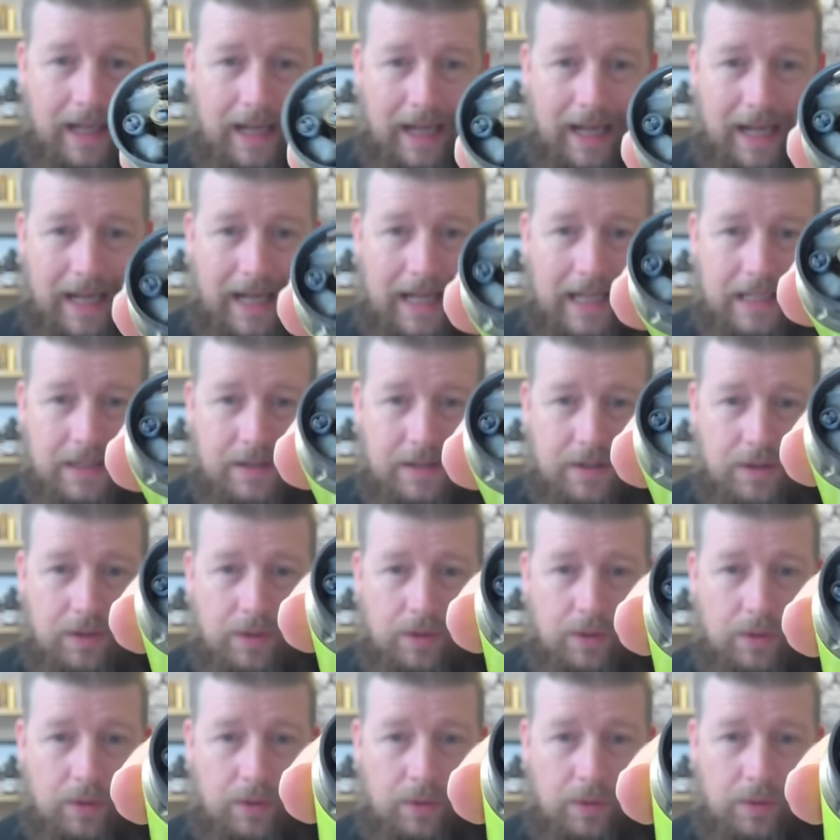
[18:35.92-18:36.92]
at
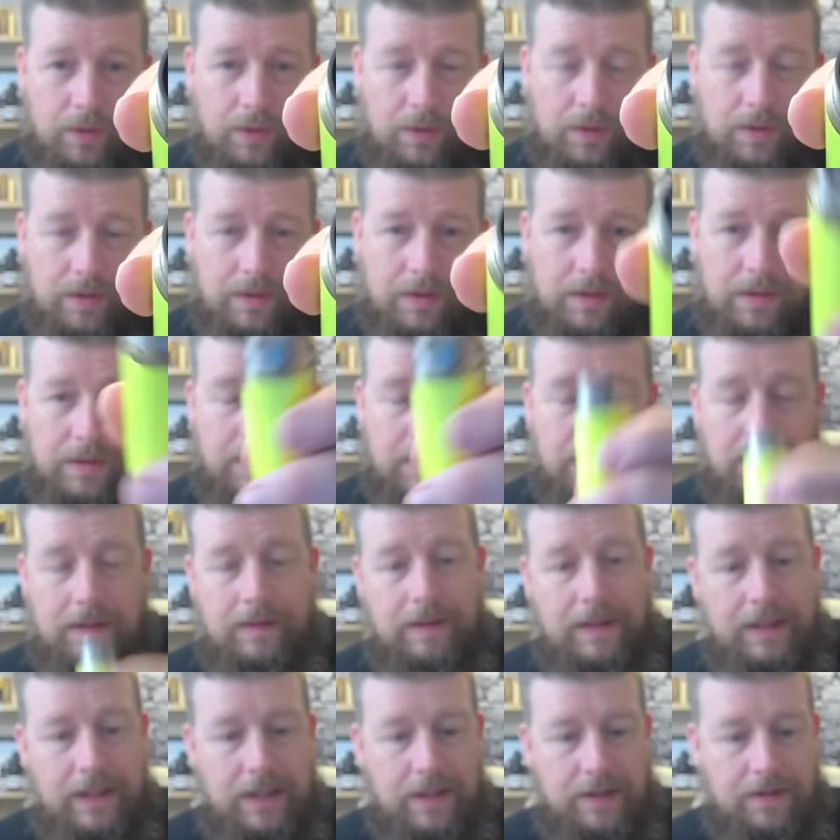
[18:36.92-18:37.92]
all,
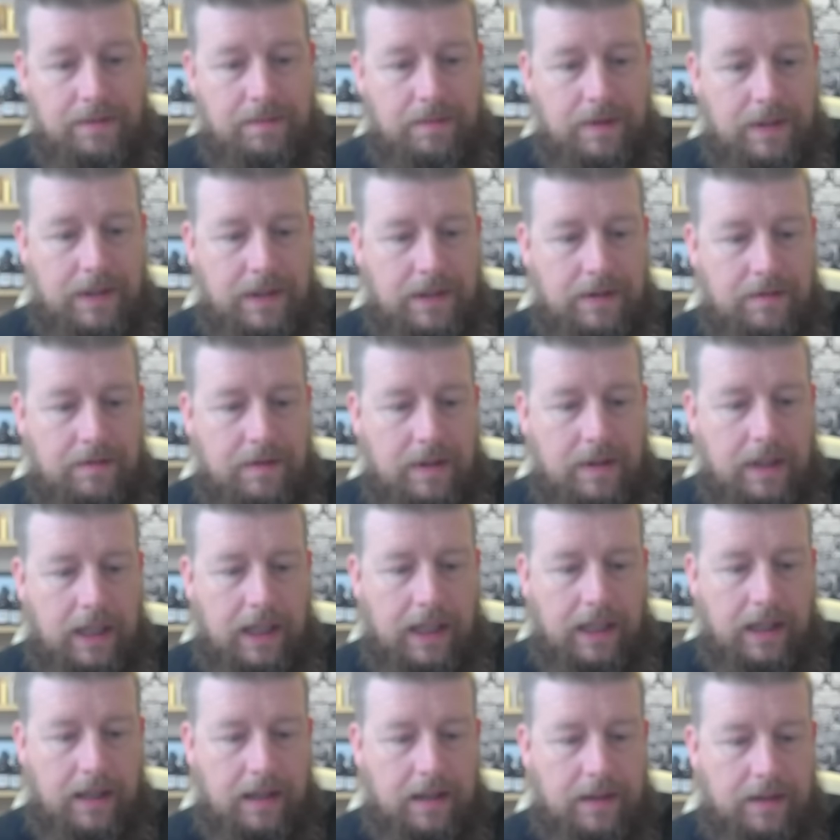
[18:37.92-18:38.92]
which is
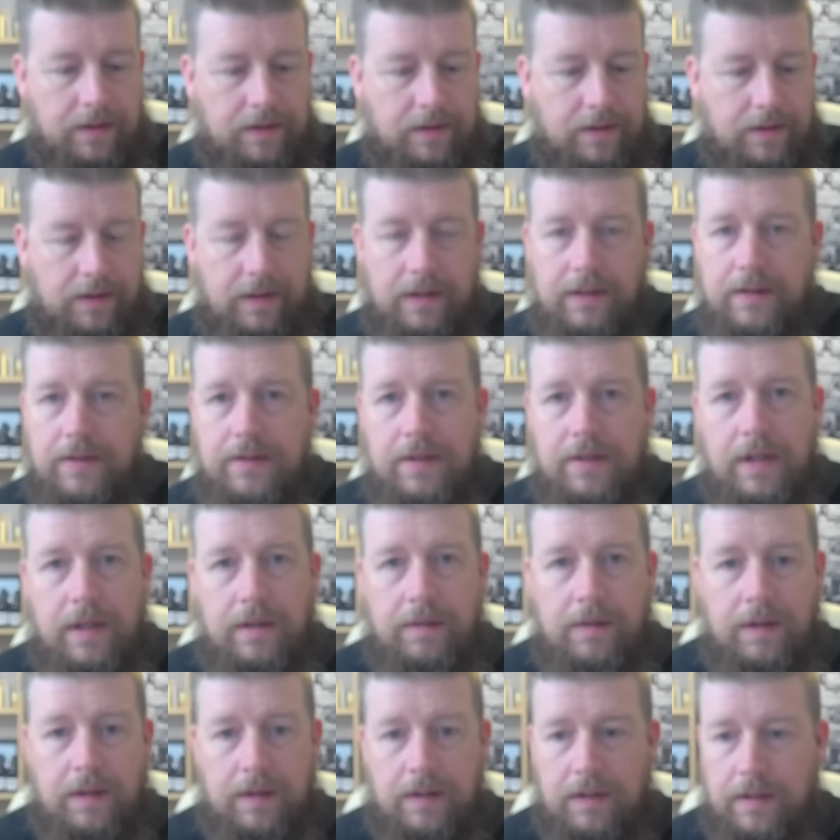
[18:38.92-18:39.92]
ridiculous. It's so
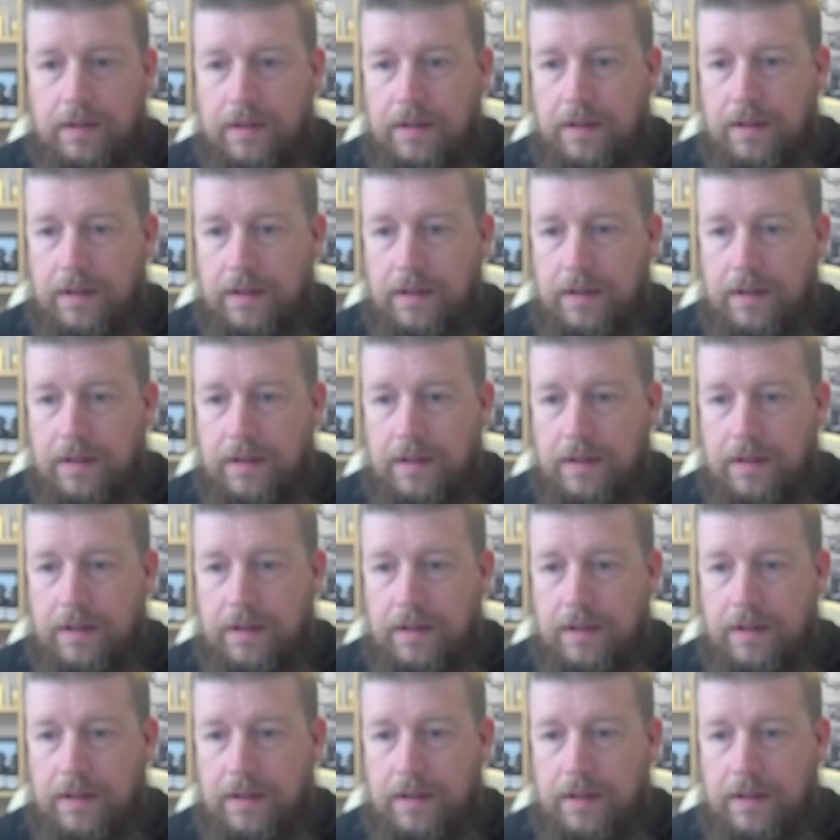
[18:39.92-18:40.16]
good.